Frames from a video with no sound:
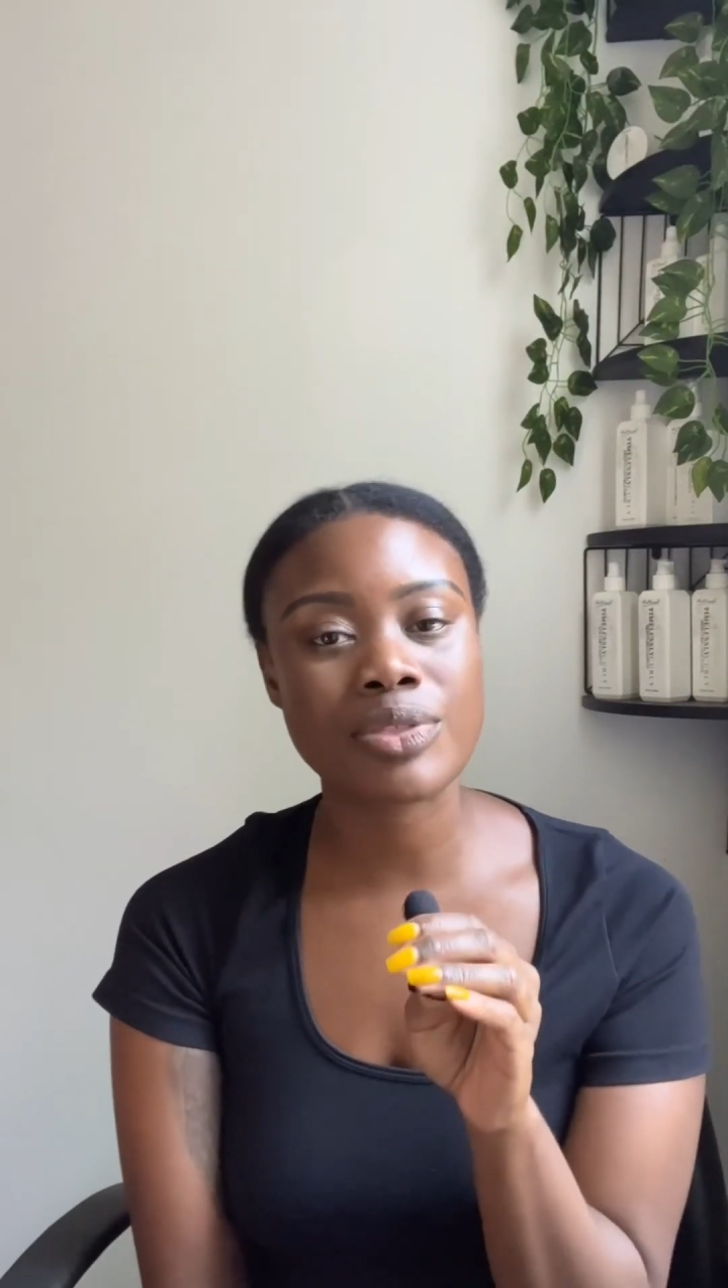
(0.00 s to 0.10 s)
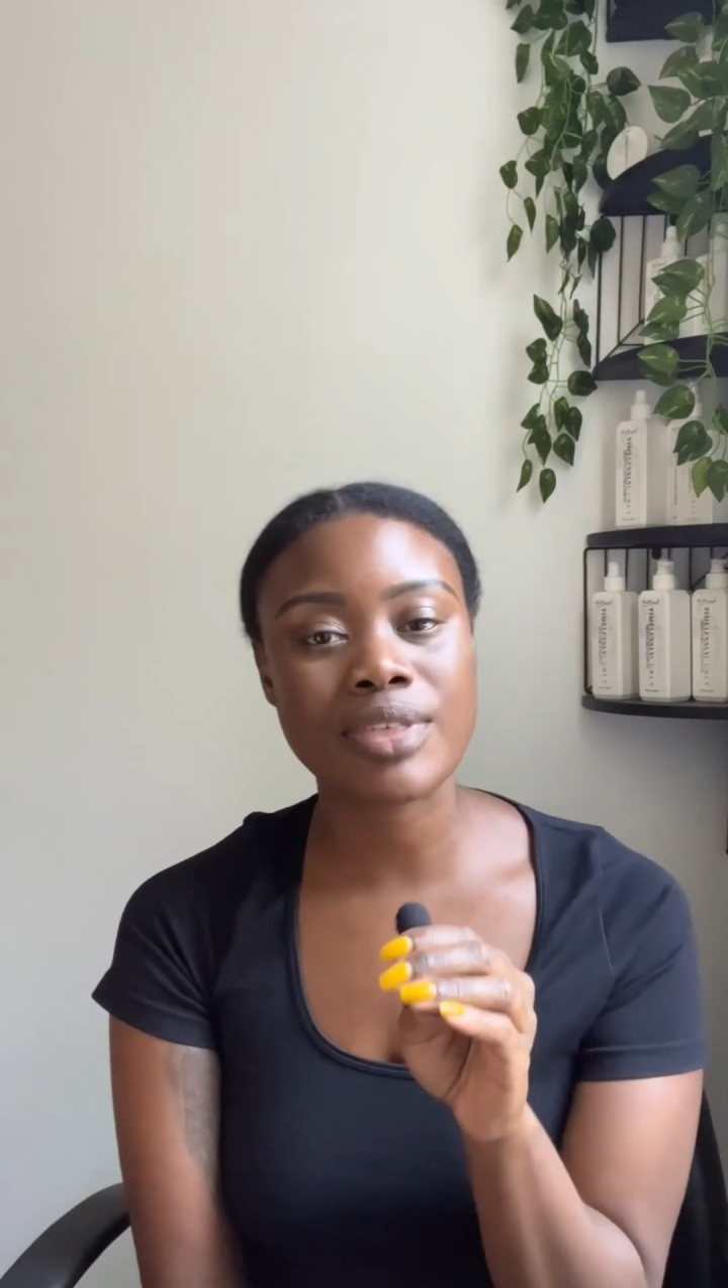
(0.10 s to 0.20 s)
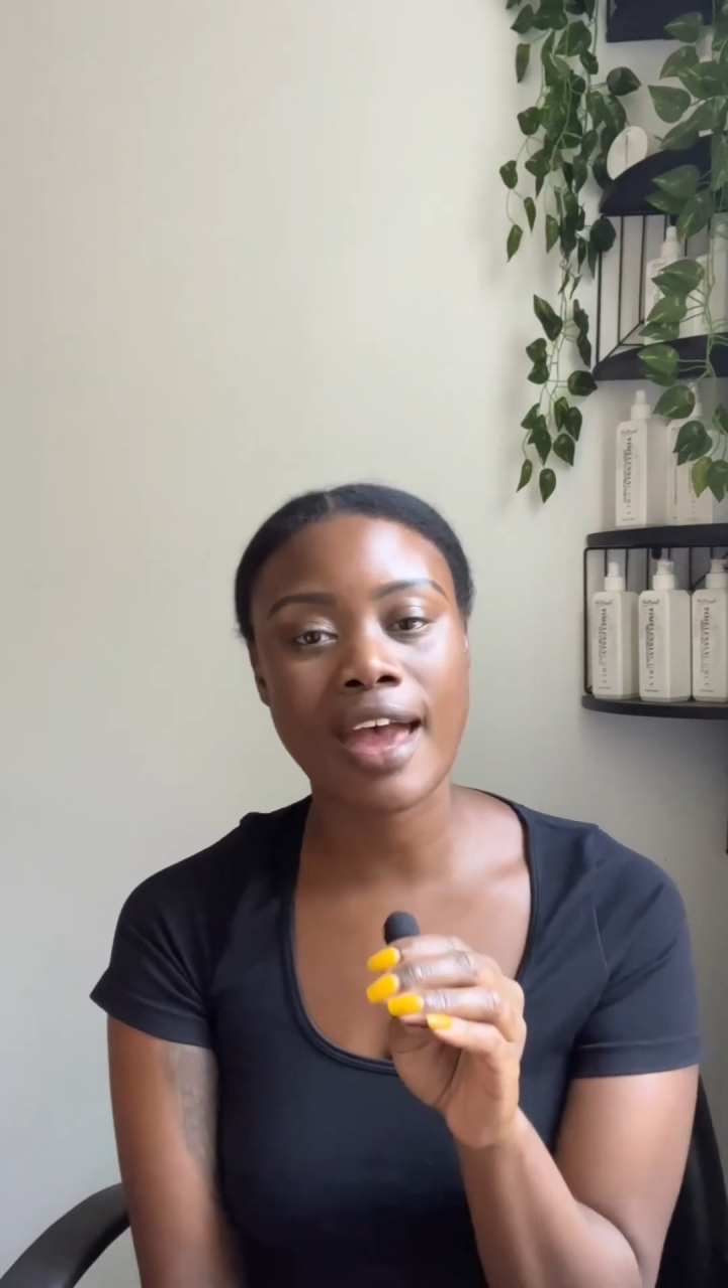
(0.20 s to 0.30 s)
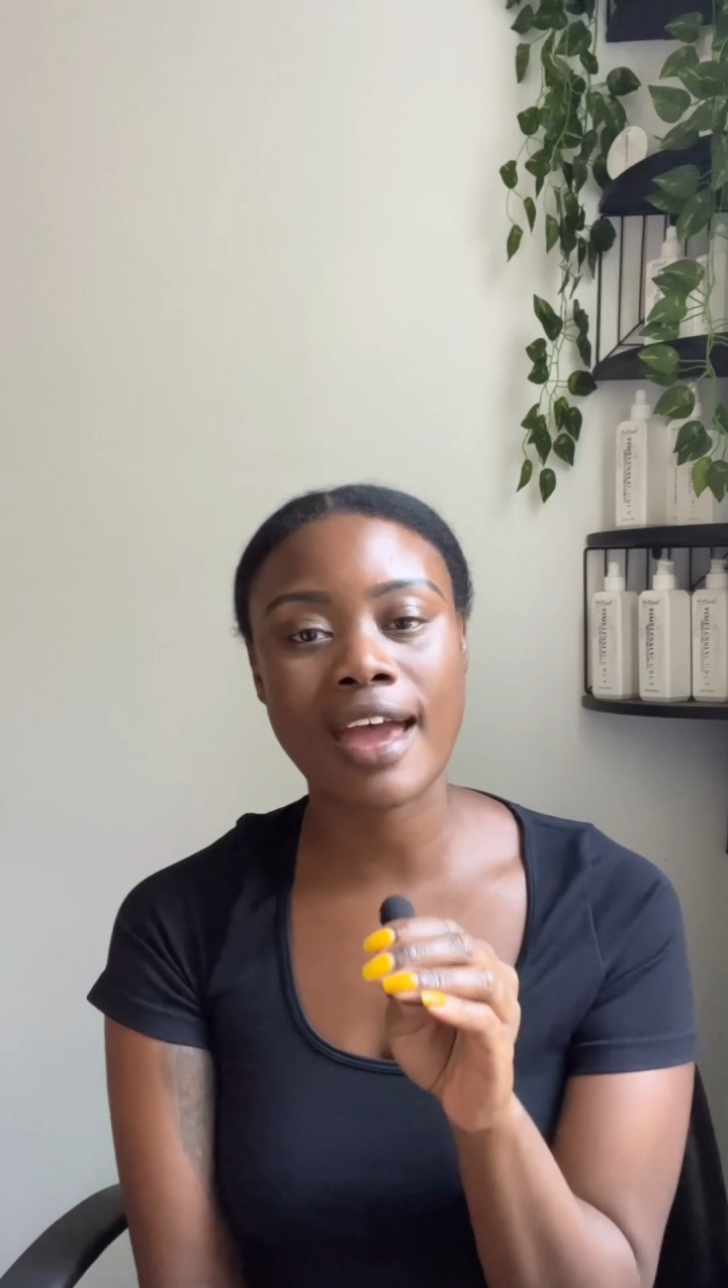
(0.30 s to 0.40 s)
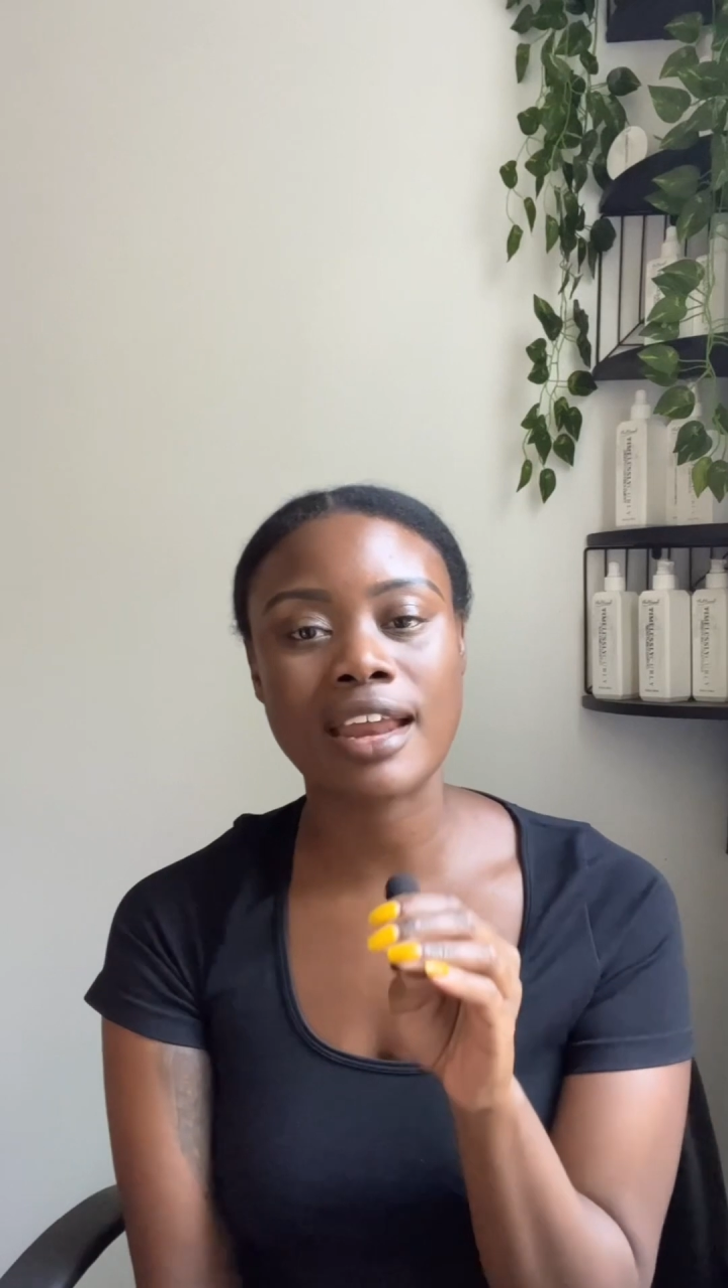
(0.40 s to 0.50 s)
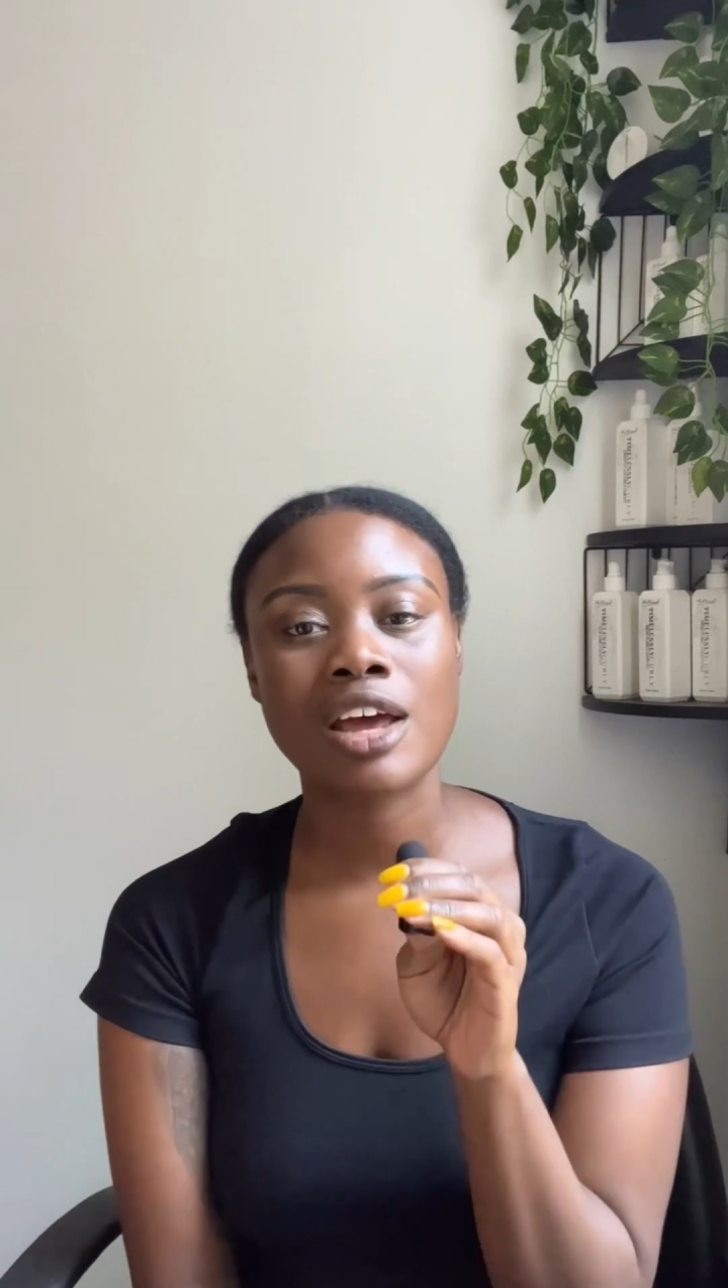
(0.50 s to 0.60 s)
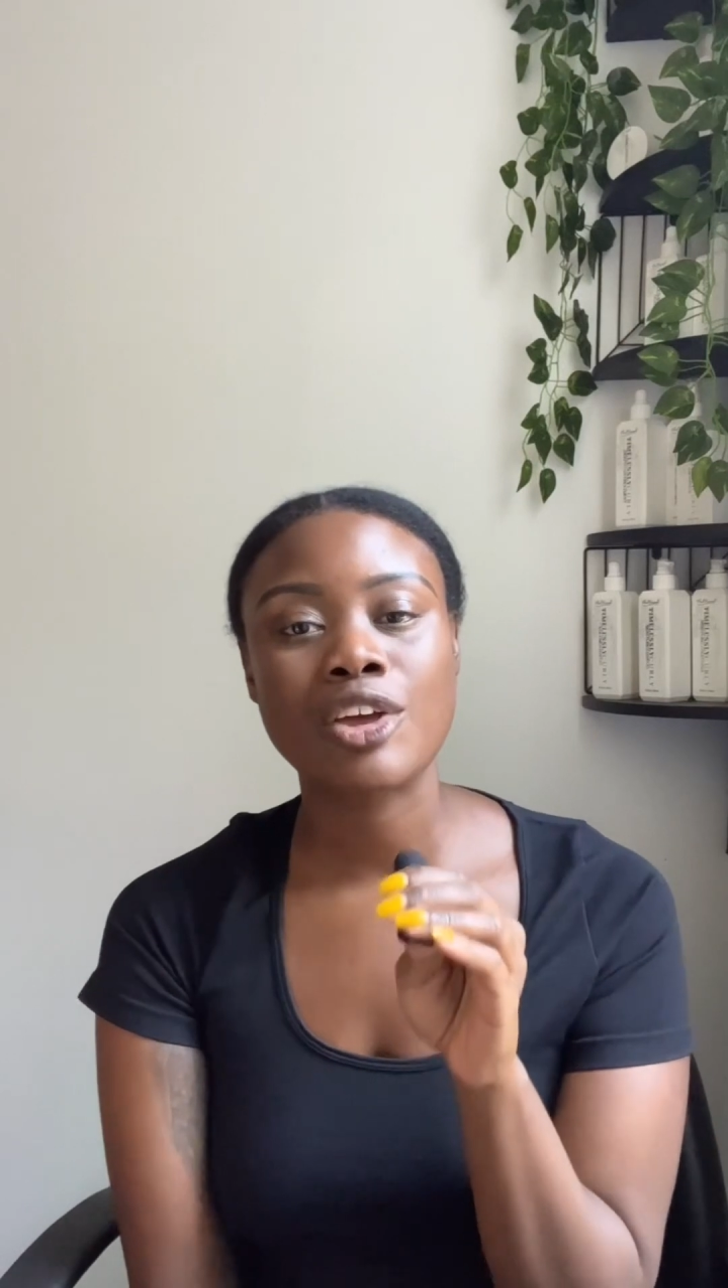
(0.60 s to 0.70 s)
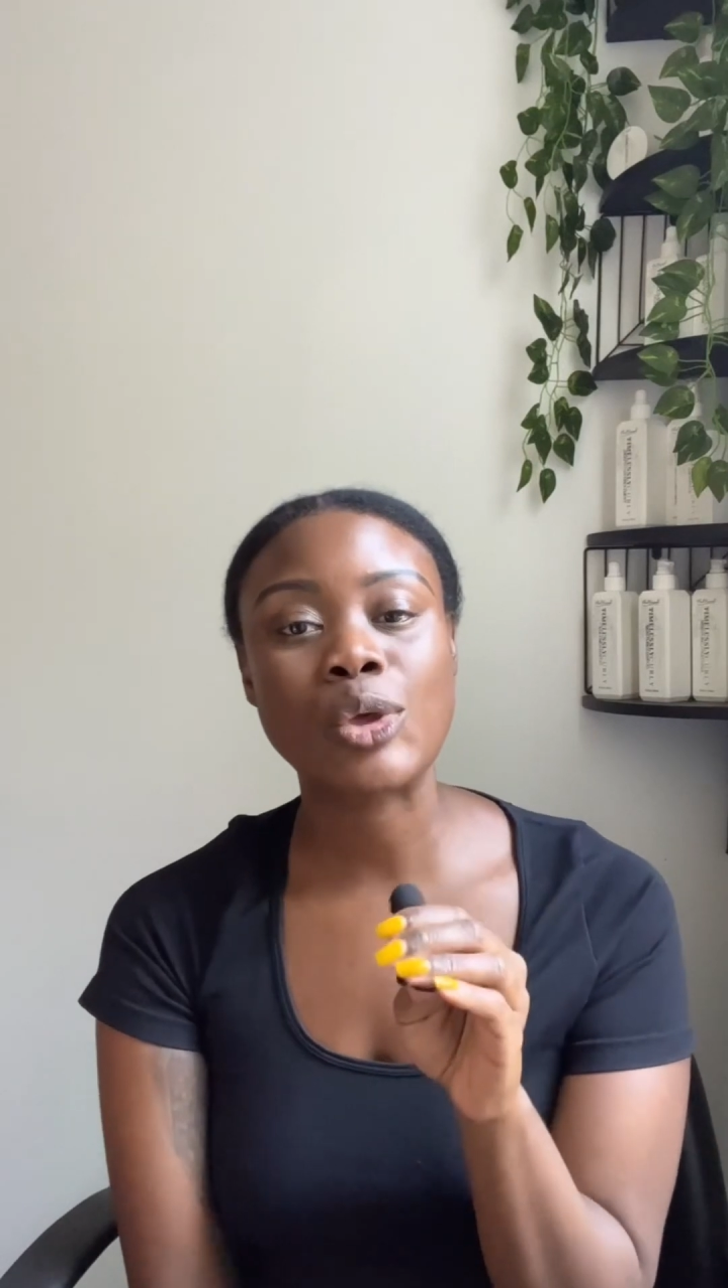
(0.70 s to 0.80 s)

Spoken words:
that